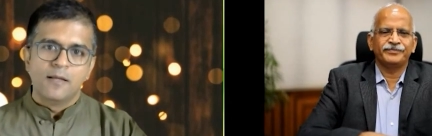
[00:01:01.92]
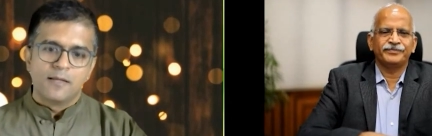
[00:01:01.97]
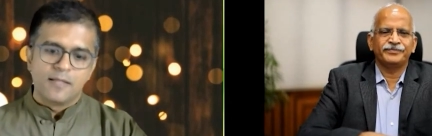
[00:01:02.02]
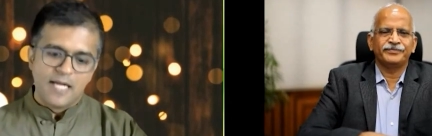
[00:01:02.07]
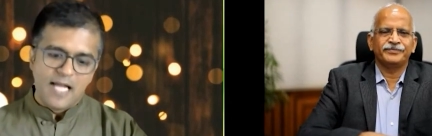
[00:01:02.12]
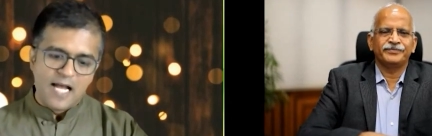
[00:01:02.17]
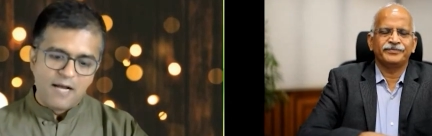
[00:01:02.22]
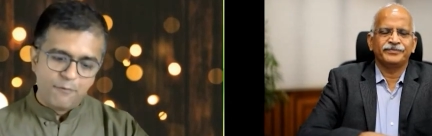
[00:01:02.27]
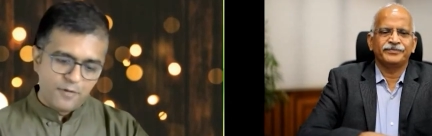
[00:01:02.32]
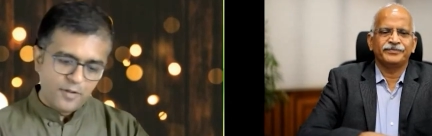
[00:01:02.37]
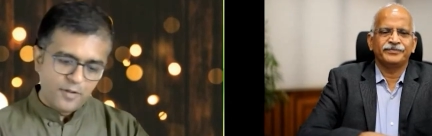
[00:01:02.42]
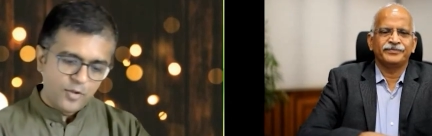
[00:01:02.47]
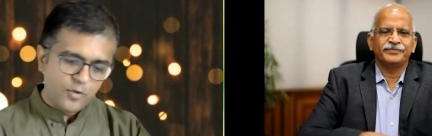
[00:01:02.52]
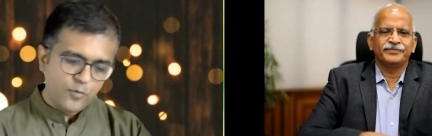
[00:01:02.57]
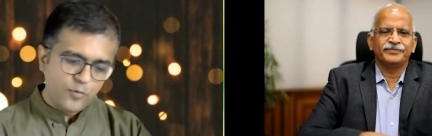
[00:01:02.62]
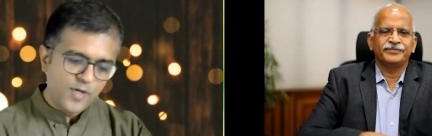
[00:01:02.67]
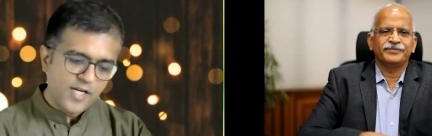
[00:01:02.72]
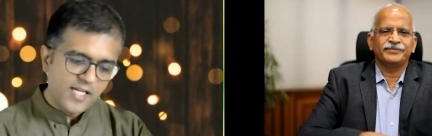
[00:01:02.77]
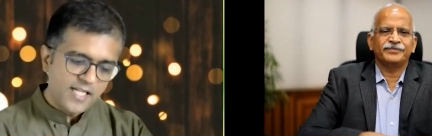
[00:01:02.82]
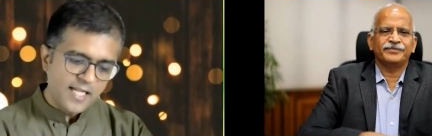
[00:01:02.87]
Speaker 1: that after
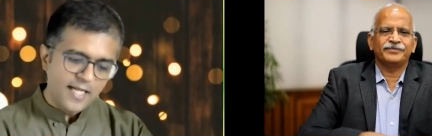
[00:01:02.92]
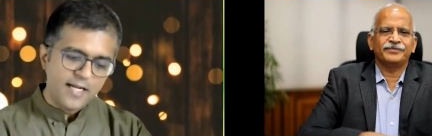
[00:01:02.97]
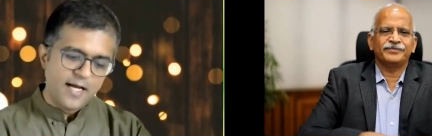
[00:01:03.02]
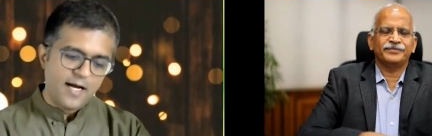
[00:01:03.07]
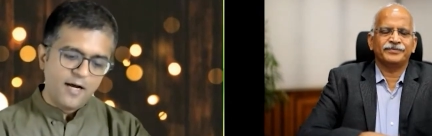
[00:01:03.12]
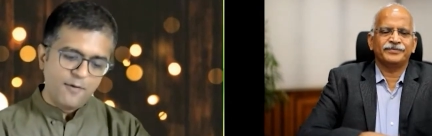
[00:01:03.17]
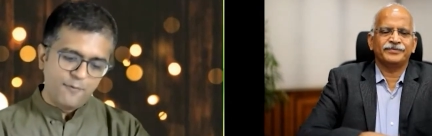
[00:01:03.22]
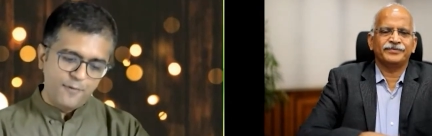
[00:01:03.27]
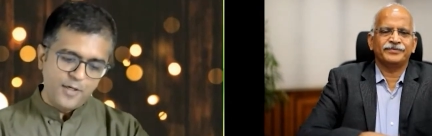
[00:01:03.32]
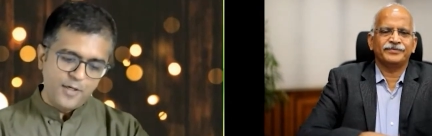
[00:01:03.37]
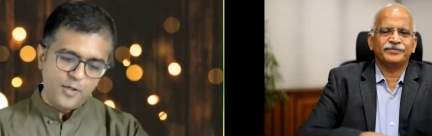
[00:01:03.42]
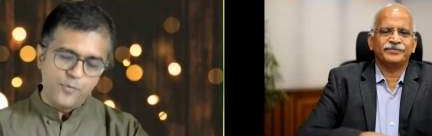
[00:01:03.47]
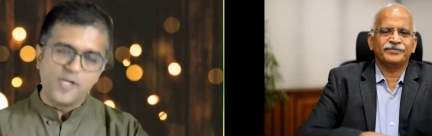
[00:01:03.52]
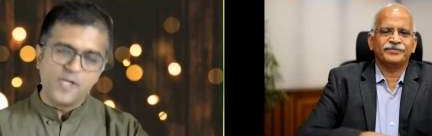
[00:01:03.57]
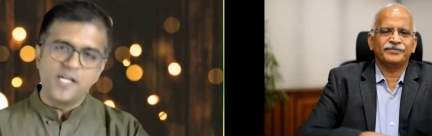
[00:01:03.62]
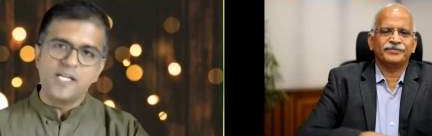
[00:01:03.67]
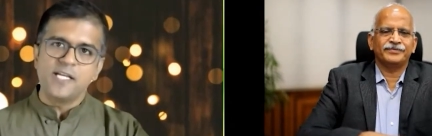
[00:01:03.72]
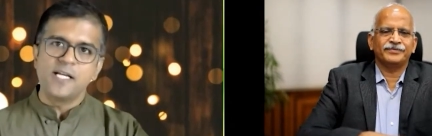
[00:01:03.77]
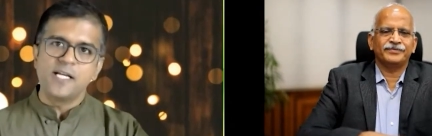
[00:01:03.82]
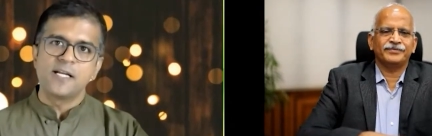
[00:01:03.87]
29.5 and
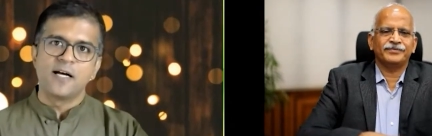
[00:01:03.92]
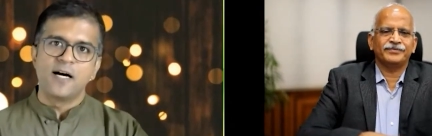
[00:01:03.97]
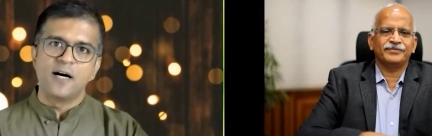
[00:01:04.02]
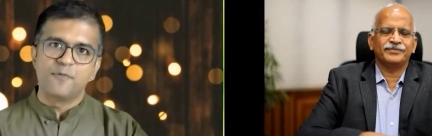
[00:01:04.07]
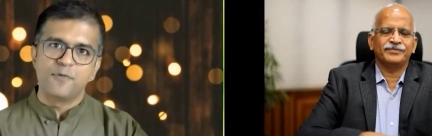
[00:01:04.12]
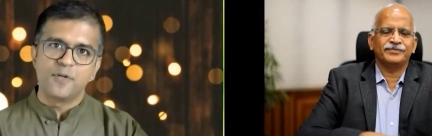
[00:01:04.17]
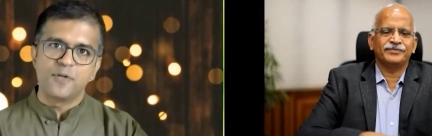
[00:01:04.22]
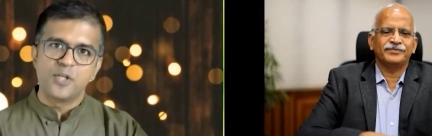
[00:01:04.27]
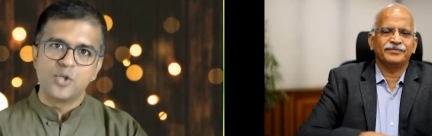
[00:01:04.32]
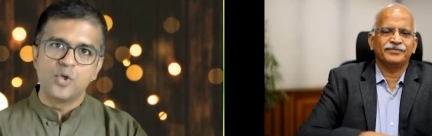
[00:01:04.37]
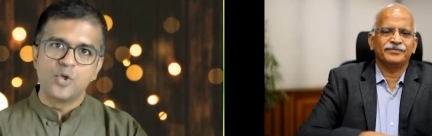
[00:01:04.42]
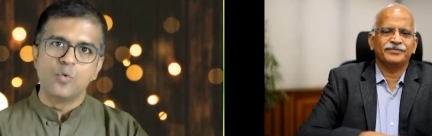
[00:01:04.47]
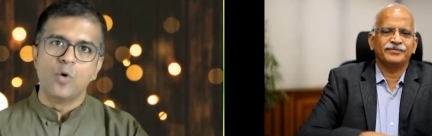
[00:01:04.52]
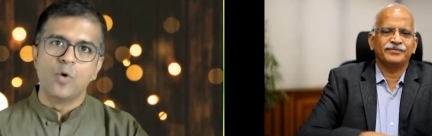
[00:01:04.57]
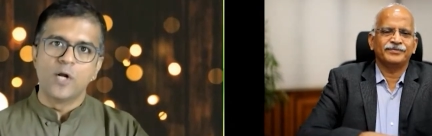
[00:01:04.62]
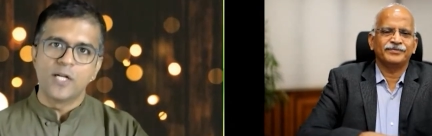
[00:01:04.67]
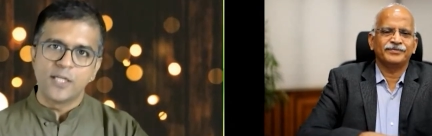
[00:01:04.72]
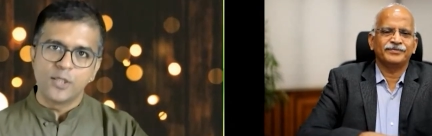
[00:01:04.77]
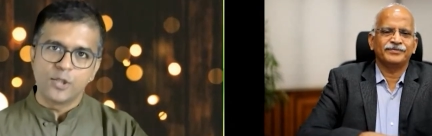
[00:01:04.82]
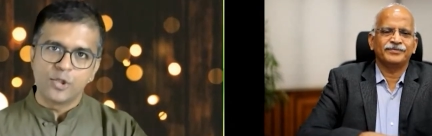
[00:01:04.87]
28.5 in
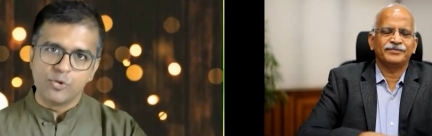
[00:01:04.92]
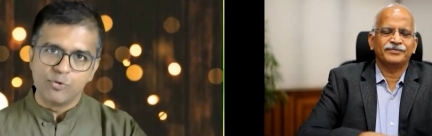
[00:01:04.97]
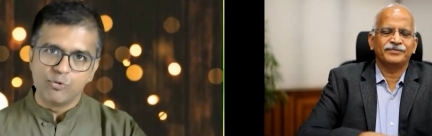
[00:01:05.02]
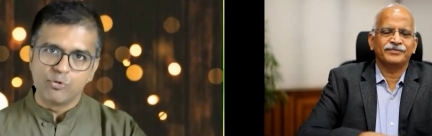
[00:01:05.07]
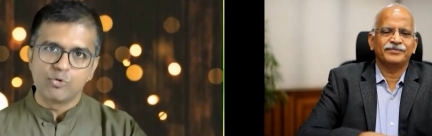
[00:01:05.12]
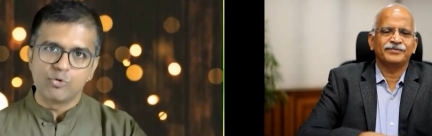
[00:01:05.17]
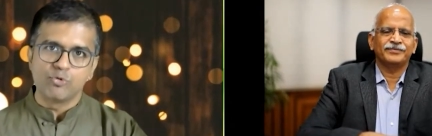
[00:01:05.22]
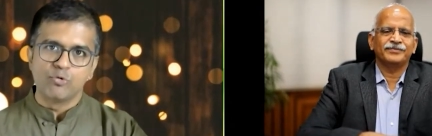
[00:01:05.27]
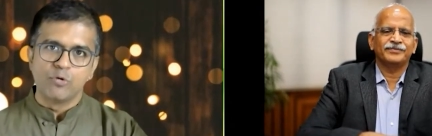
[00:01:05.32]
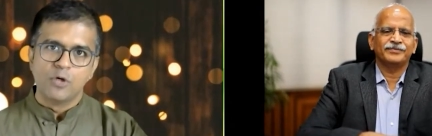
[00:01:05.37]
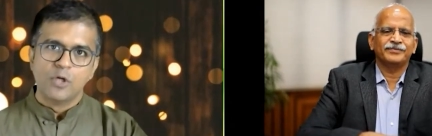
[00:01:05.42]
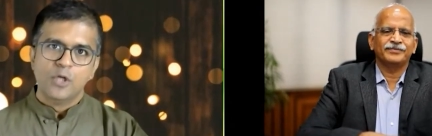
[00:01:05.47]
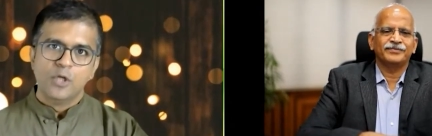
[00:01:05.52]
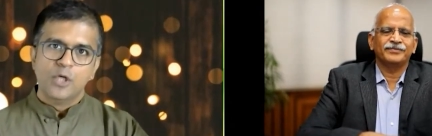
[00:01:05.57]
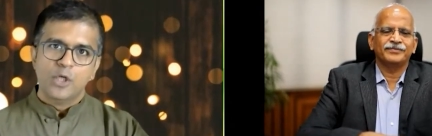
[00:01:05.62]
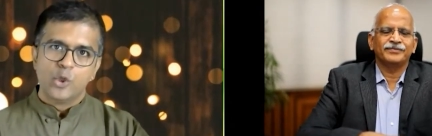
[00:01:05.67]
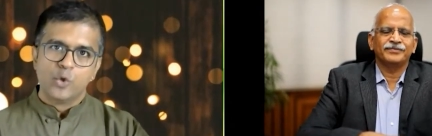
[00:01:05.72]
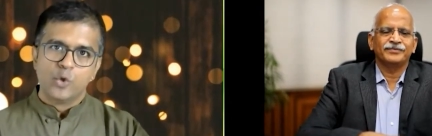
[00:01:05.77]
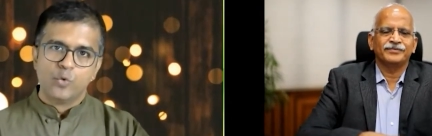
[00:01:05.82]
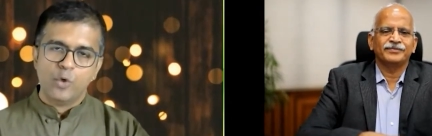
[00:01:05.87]
Q1 and Q2,
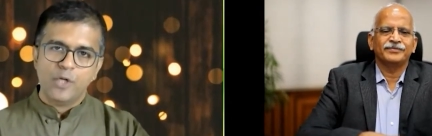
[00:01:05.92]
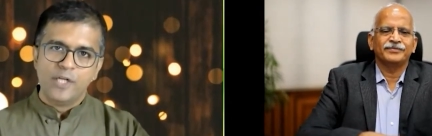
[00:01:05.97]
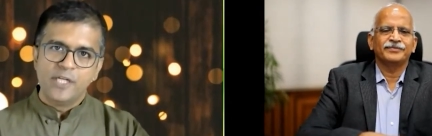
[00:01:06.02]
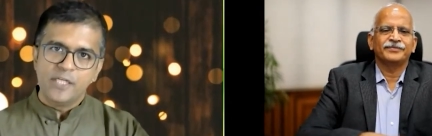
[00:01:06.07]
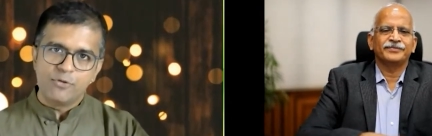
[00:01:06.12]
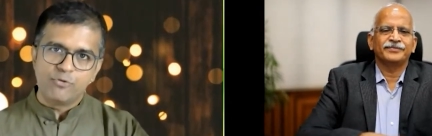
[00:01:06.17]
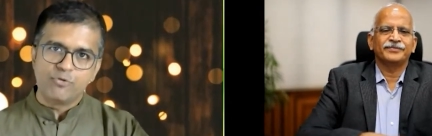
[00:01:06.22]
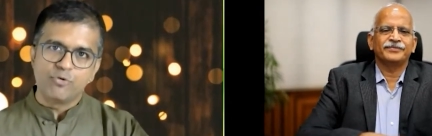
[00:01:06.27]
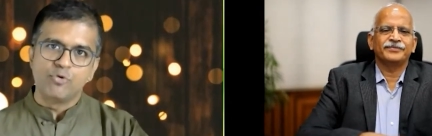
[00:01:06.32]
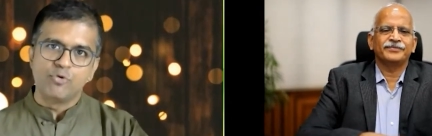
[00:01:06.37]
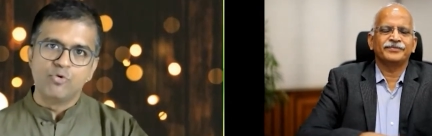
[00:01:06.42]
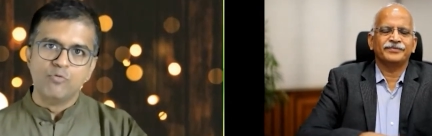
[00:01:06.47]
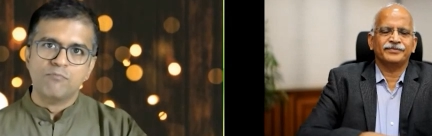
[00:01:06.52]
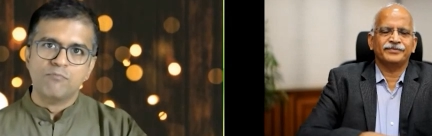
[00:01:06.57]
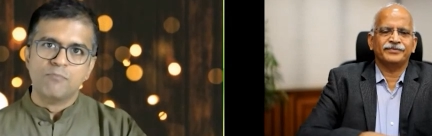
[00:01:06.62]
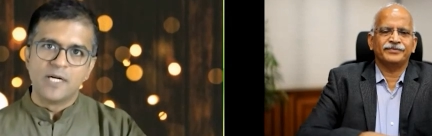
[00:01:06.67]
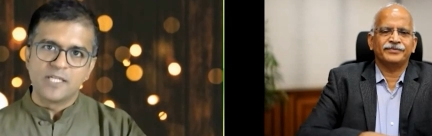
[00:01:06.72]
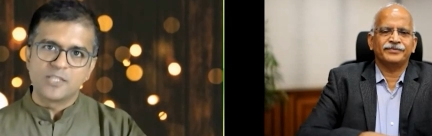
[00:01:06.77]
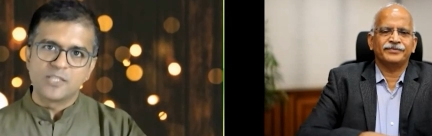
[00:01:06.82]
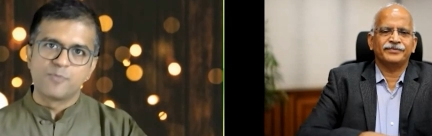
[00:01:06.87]
you will need to do
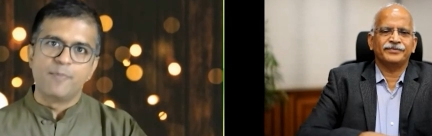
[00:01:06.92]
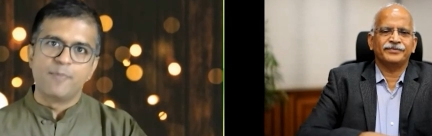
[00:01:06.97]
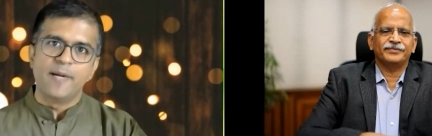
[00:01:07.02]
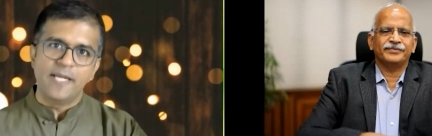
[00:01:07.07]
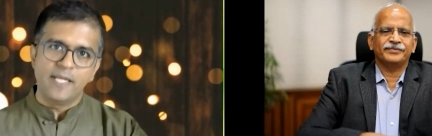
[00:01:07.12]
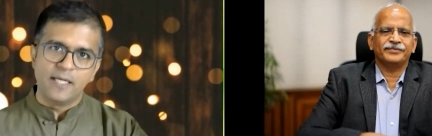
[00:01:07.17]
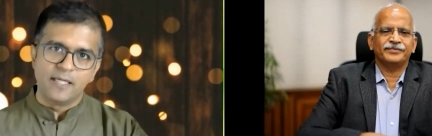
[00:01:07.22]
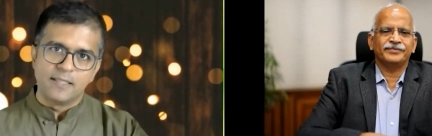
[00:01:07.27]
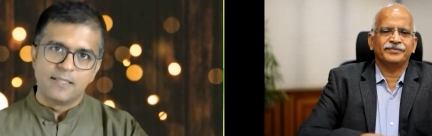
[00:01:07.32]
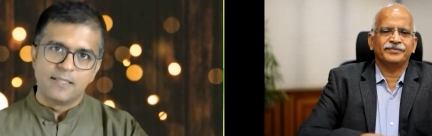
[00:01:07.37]
much better